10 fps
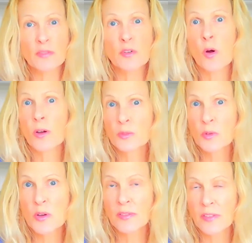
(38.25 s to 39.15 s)
Of course,
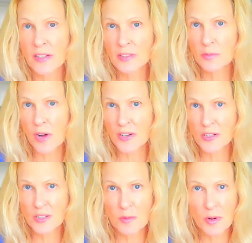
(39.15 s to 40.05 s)
when you have lots of
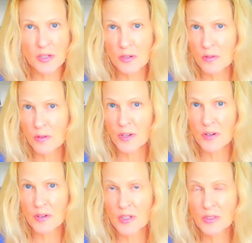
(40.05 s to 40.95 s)
projects you want to do or
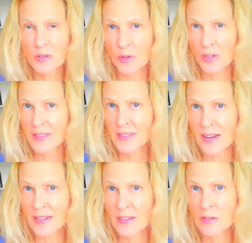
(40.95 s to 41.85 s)
you're in school, it's
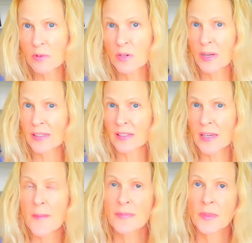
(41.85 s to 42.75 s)
nice to do it quickly.